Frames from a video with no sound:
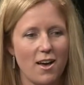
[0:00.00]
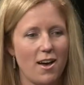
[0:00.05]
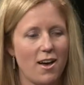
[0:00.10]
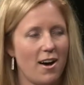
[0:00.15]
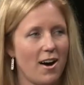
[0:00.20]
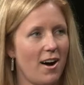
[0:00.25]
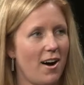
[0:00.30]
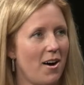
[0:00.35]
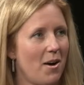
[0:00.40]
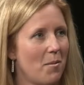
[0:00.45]

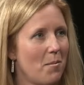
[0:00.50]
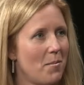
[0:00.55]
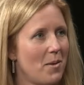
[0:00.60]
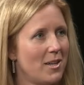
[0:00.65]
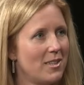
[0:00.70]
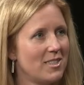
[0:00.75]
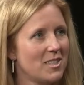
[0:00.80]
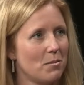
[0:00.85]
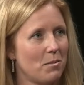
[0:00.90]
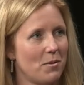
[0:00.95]
um,
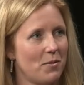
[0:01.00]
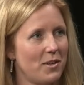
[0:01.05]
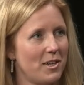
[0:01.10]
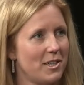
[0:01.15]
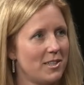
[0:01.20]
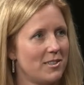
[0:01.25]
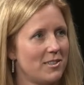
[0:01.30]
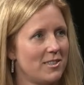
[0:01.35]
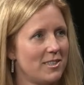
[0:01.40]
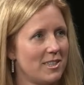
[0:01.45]
and some of
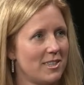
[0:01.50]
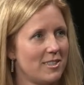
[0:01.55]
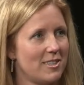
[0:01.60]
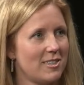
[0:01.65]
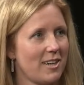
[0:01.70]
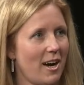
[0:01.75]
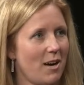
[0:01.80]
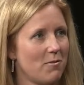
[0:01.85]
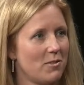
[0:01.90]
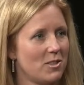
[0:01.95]
the city
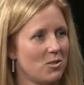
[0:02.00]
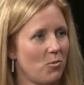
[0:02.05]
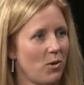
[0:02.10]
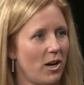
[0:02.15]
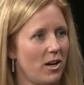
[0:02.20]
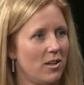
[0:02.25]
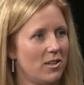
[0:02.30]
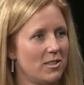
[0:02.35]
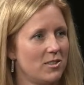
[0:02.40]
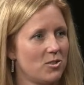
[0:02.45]
staff as
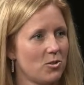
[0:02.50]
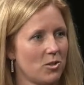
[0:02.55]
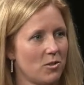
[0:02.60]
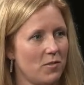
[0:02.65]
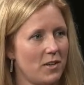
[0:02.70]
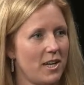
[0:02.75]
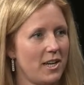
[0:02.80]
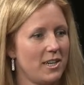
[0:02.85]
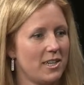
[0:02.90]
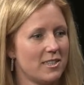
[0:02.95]
well, and sort
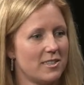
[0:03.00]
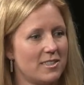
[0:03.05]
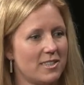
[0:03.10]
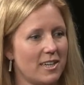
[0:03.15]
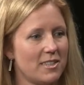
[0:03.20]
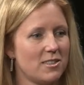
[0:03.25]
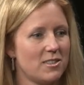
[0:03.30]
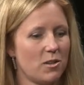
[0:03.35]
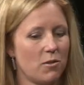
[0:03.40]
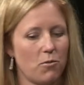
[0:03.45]
of getting a
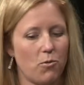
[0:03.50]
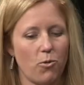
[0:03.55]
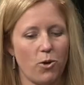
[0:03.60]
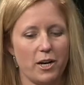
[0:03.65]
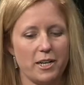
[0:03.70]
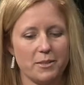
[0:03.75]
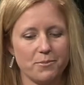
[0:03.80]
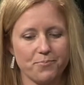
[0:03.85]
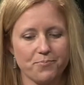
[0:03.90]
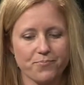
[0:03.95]
sense of
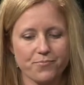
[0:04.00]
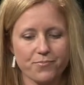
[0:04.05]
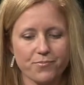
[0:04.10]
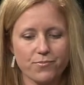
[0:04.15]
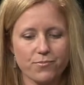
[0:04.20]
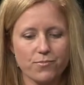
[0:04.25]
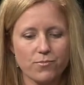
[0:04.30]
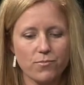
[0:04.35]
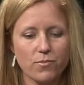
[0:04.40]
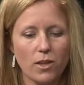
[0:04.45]
what
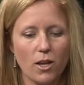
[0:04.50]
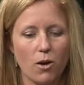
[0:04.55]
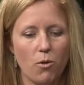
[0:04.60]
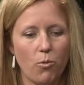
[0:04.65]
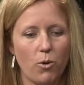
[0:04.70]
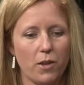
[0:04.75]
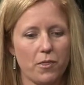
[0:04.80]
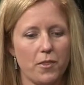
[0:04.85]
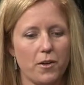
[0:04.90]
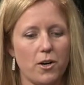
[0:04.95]

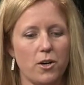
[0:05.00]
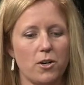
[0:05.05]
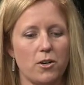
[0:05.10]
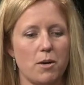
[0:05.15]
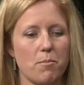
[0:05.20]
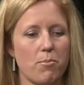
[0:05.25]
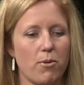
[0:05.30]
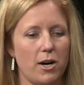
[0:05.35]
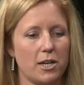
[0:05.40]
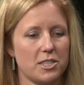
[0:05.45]
what the
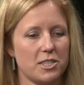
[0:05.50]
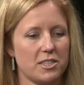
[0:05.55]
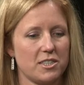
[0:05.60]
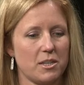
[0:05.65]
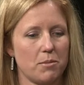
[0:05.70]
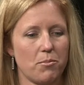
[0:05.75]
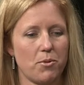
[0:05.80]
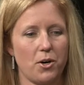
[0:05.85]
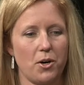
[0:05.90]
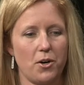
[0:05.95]
current projects
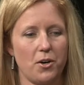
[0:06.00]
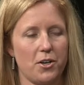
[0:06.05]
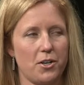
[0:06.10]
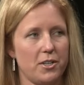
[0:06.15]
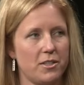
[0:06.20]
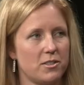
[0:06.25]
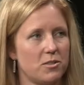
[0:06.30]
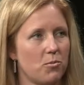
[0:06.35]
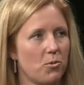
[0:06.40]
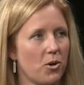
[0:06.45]
and
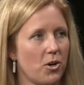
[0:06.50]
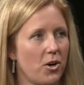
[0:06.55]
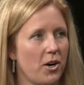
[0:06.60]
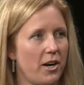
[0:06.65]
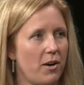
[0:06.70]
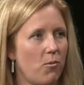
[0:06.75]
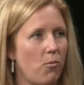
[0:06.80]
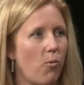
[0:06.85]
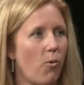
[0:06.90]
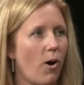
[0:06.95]
priorities were
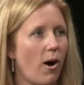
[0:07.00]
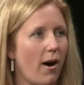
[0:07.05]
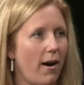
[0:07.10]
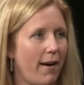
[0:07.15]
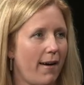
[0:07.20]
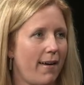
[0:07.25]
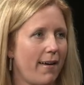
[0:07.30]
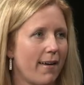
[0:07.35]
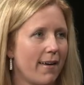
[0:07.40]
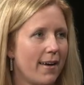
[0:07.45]
and
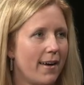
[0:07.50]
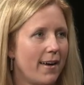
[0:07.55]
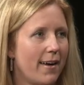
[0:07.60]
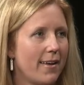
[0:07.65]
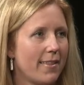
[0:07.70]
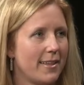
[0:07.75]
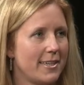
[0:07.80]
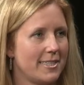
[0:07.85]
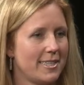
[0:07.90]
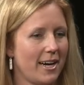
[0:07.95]
why
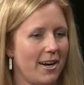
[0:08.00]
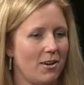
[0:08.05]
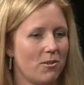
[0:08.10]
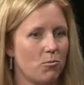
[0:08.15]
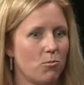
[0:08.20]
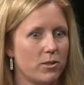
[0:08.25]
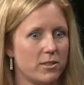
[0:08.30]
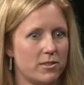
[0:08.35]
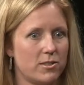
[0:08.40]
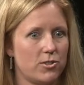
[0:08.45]
the
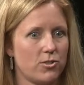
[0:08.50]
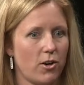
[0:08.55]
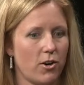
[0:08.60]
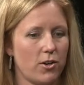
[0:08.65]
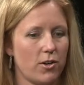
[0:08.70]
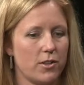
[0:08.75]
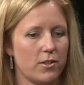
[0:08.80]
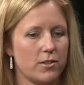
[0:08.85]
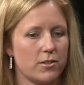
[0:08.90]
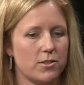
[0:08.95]
town was
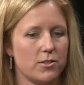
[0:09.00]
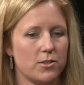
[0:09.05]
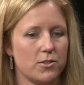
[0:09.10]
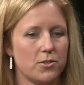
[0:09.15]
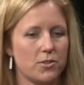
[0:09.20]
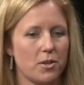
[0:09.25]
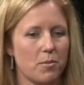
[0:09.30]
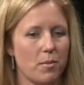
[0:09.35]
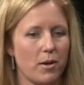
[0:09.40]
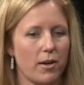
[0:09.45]
starting this
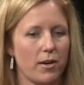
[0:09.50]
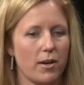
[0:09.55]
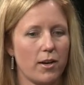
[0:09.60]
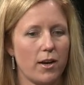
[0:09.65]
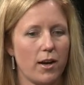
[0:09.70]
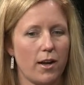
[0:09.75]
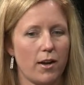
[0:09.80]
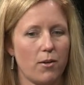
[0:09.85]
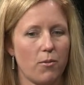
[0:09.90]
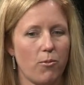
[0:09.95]
new
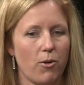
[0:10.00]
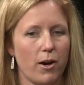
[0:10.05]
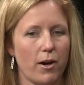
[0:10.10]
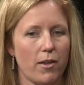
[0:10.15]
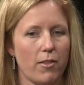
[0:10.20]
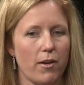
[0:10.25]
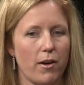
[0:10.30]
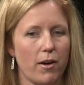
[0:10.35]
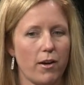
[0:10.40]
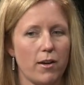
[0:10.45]
committee and
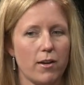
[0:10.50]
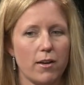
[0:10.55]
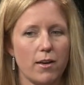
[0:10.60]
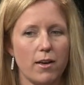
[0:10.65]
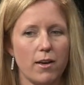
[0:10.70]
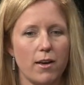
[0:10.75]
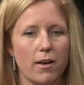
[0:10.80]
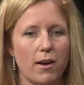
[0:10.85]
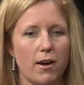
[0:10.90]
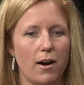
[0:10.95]
why they
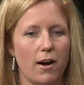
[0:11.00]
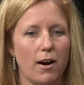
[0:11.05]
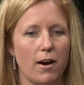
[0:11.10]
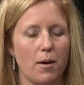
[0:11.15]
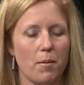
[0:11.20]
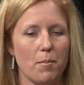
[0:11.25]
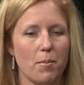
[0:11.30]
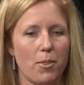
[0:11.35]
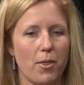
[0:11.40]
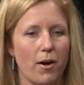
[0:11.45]

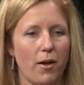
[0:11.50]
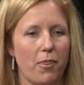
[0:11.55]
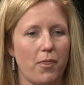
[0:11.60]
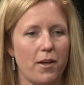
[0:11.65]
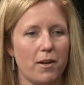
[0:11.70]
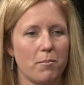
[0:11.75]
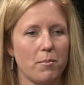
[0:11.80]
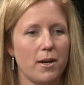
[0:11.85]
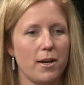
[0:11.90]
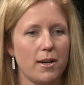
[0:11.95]
um, thought
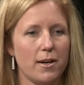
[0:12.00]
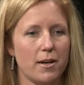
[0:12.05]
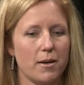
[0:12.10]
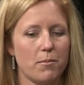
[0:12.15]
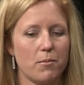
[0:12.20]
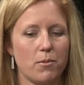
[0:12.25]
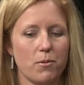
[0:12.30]
that me, uh,